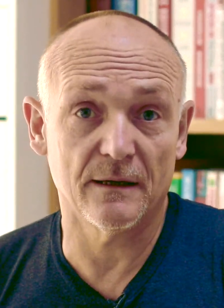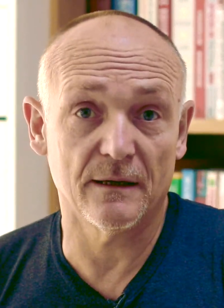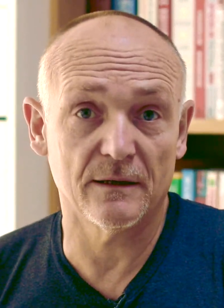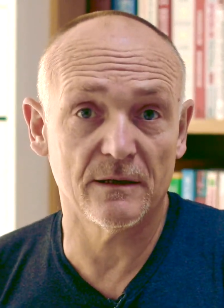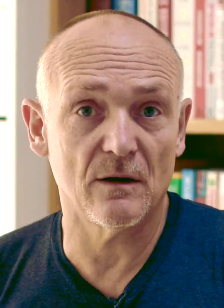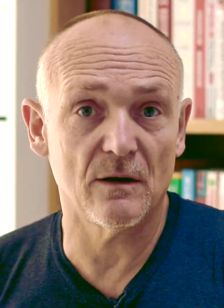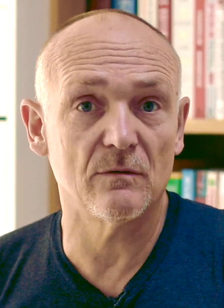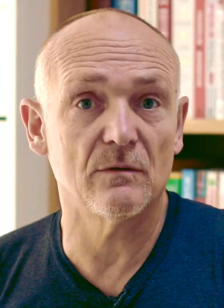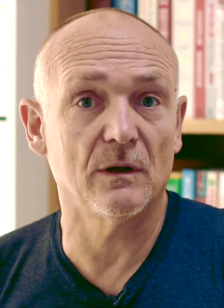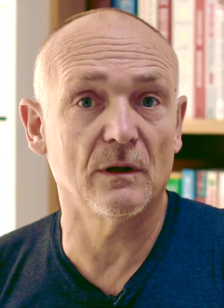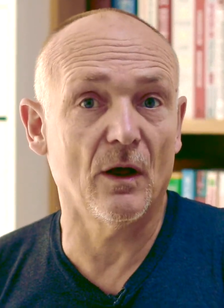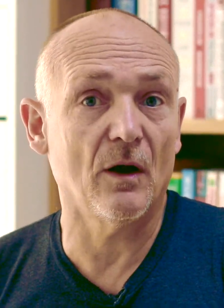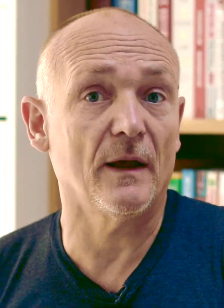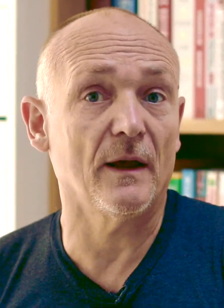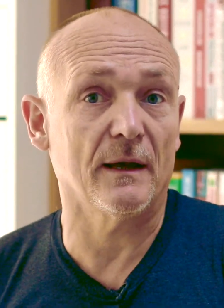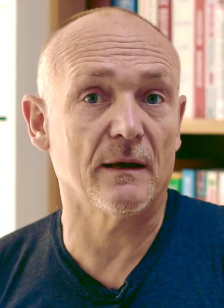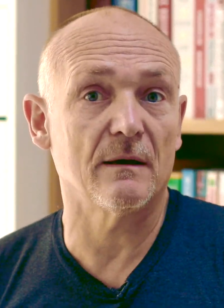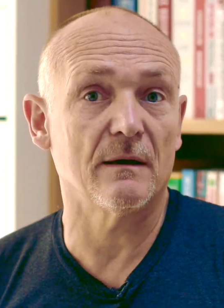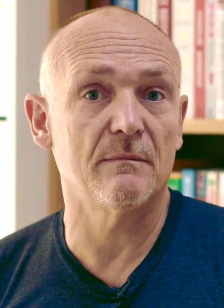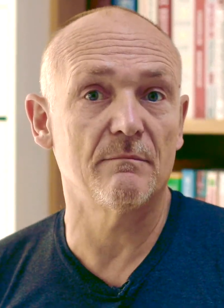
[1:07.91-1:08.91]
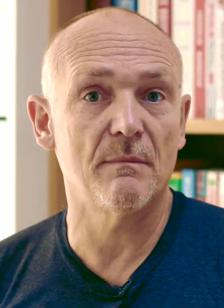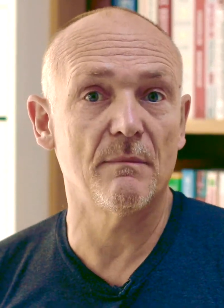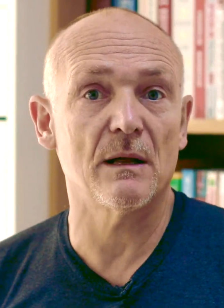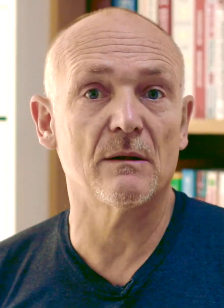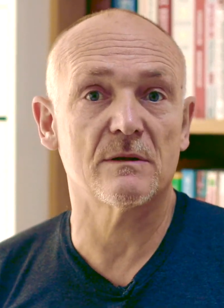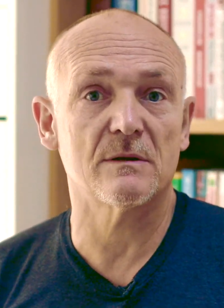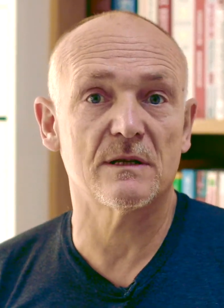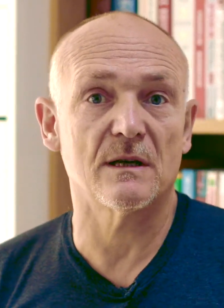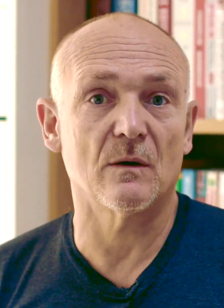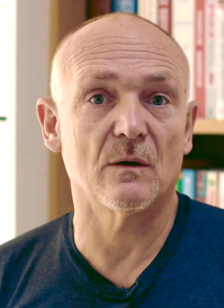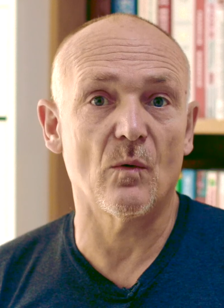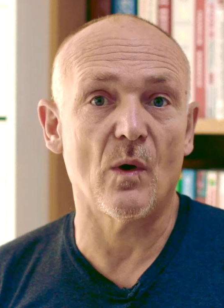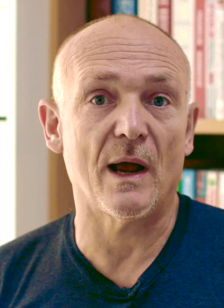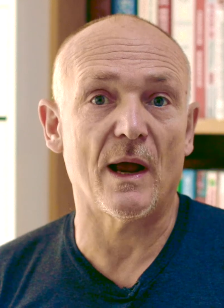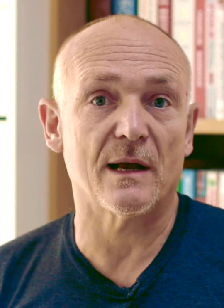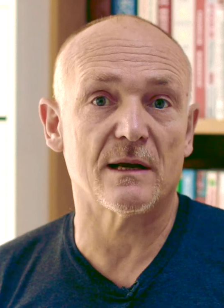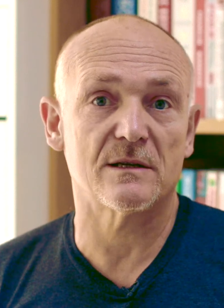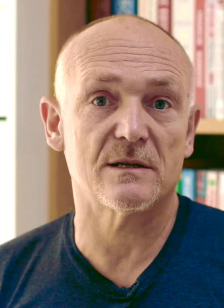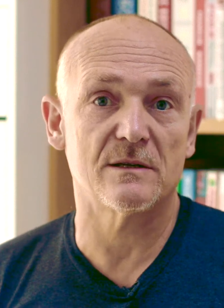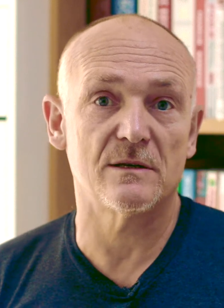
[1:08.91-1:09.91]
I don't like melting
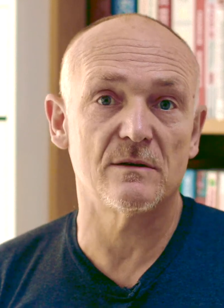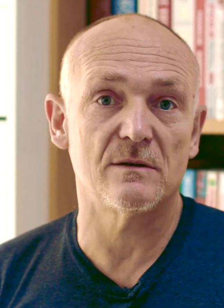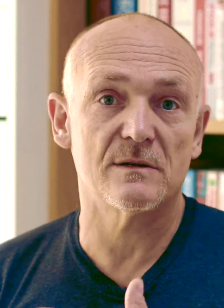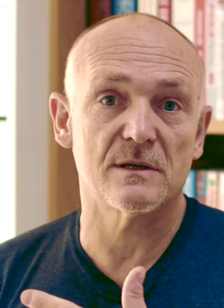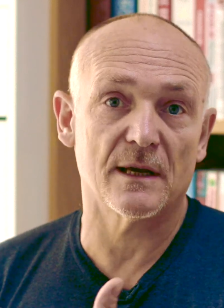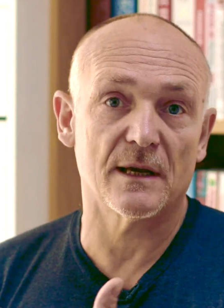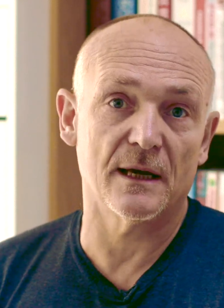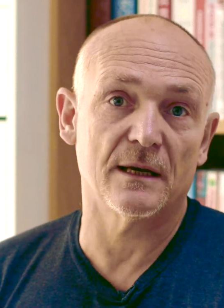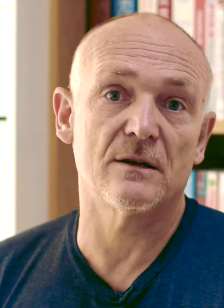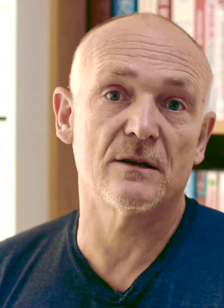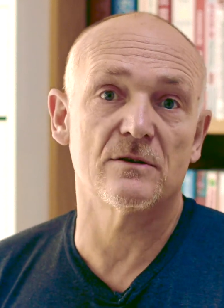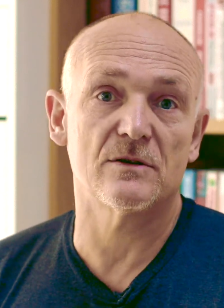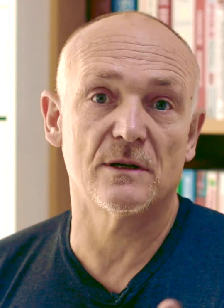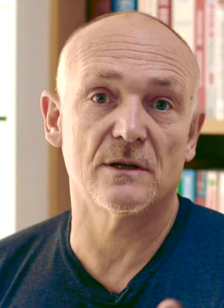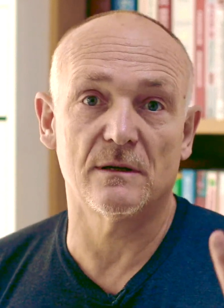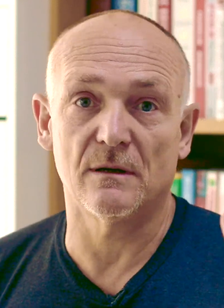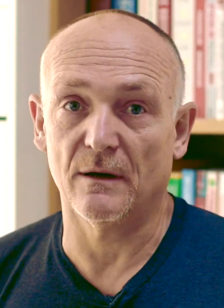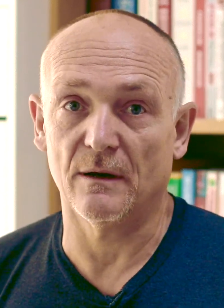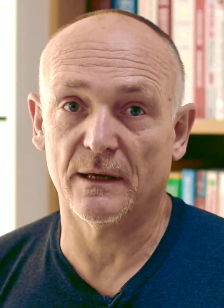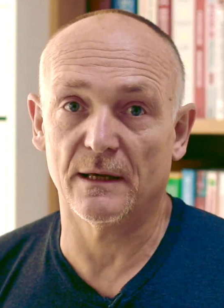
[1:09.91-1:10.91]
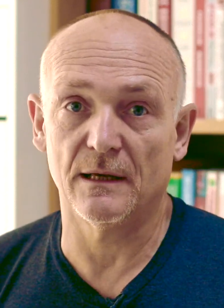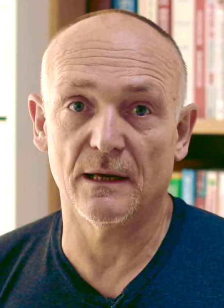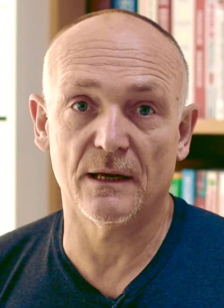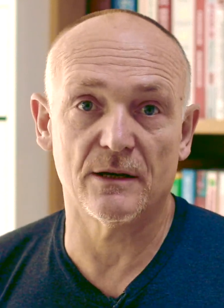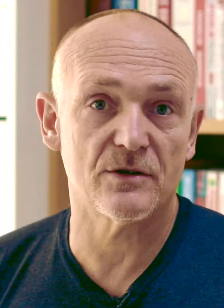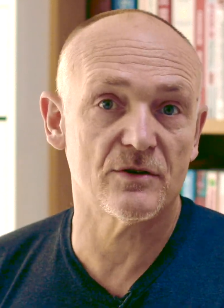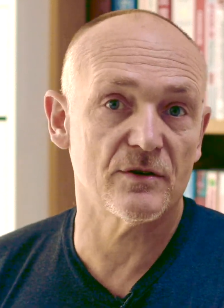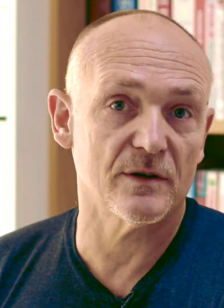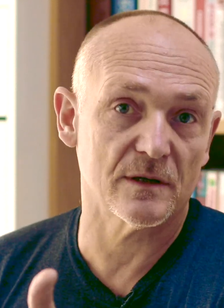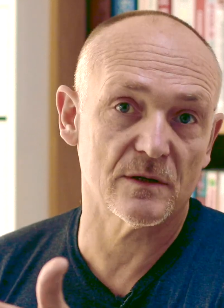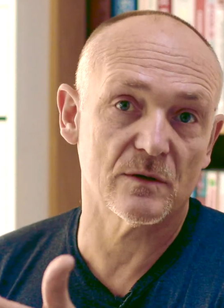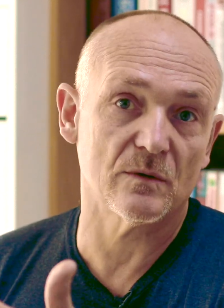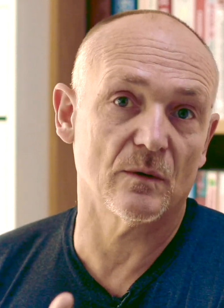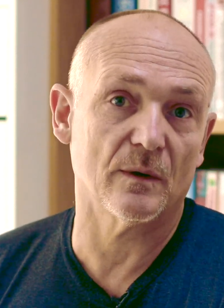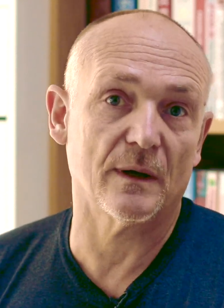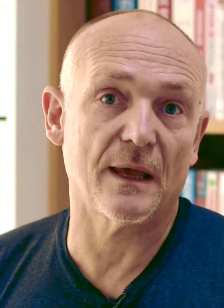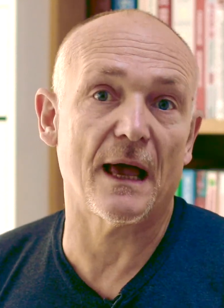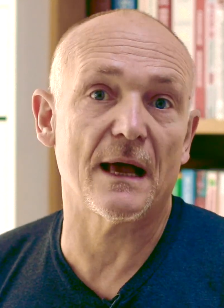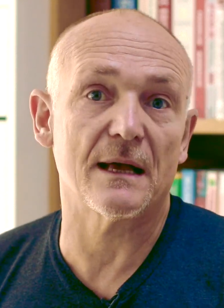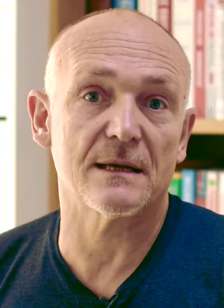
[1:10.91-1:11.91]
wax using energy like electrics or
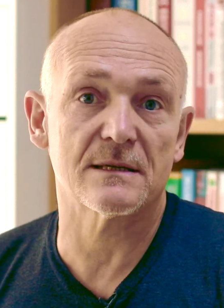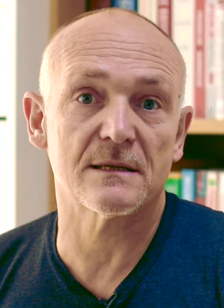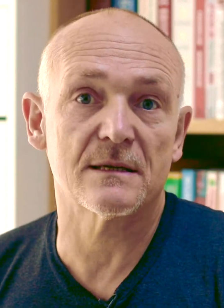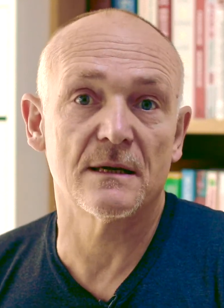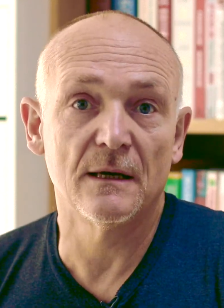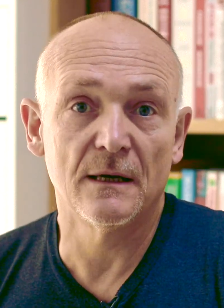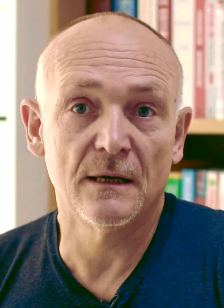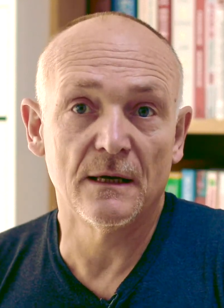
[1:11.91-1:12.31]
gas.